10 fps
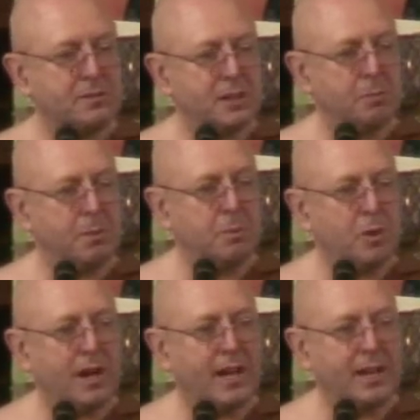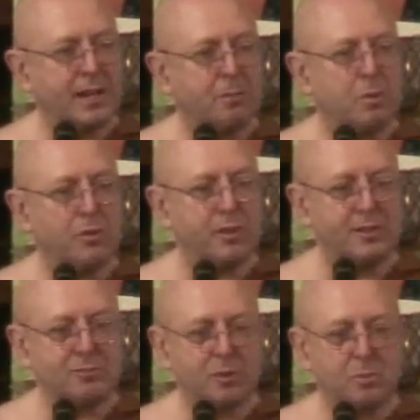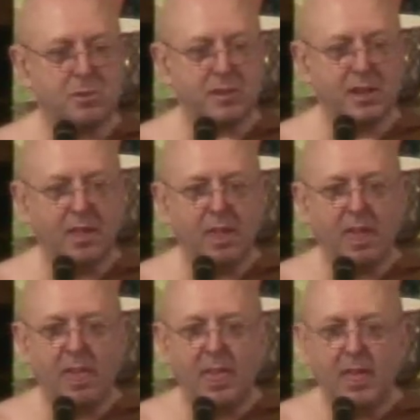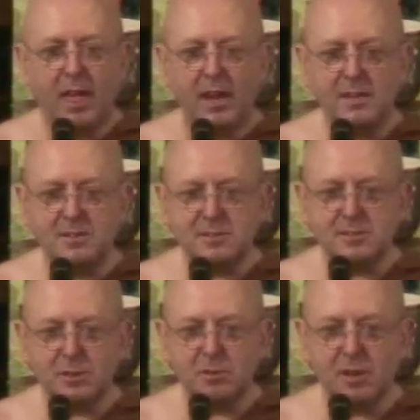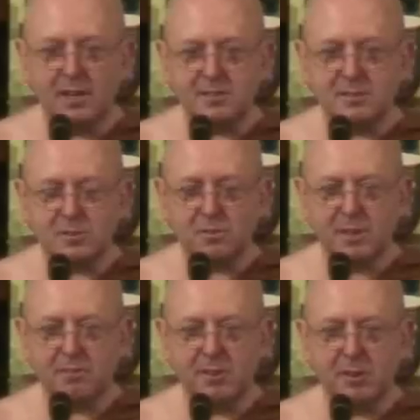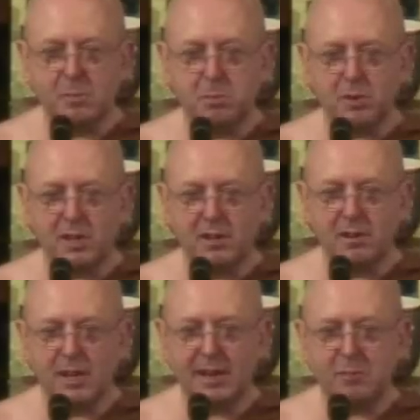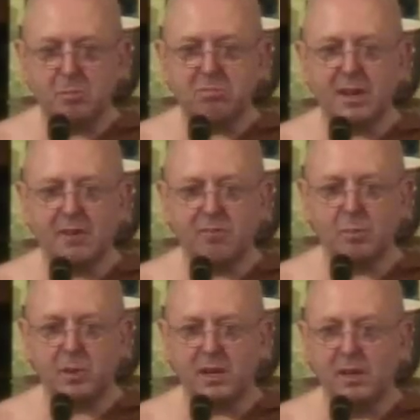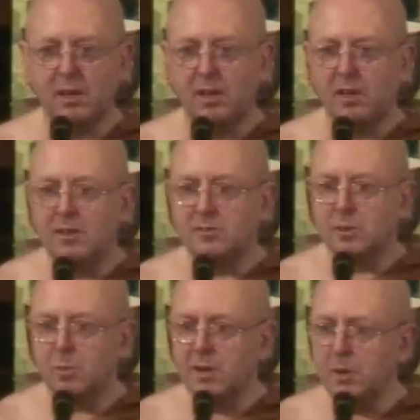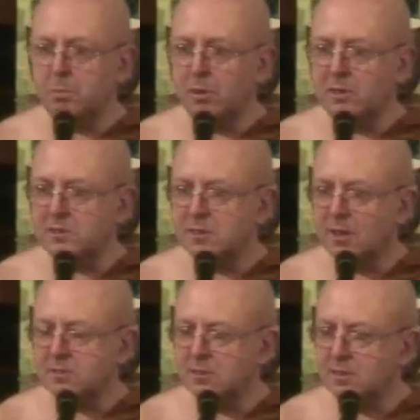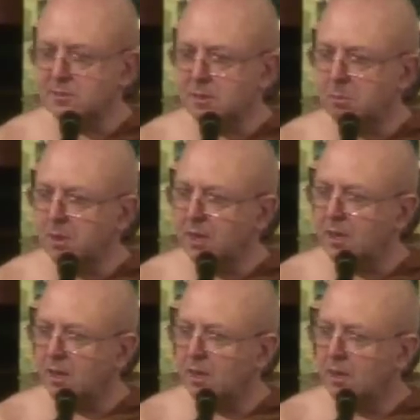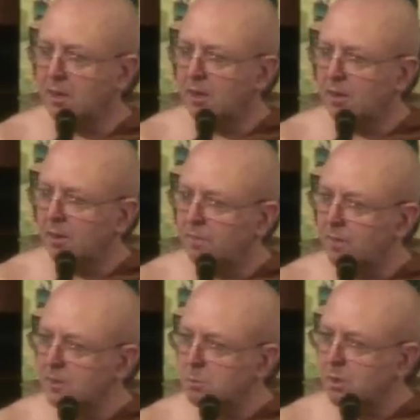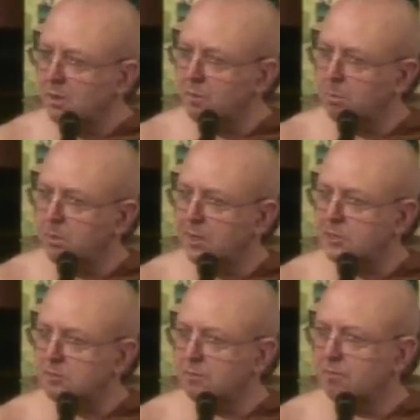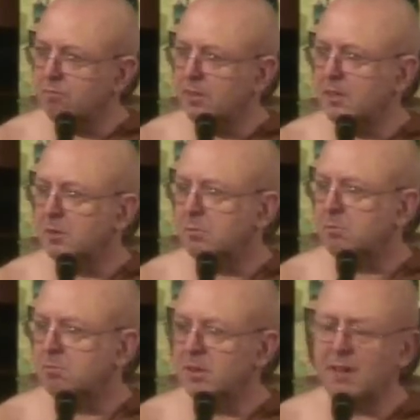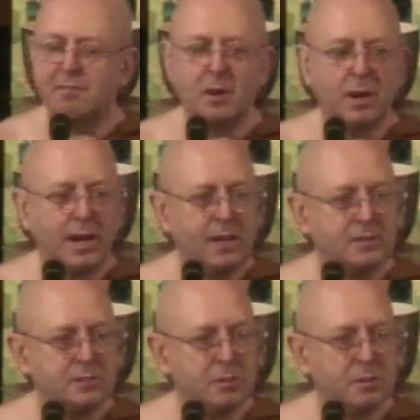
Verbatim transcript: going to be more aching, more things wrong with it. And it's just so nice to sort of get rid of the body and have a break from it. So when your body starts to disappear, you feel this wonderful pleasure of freedom. You have no aches, no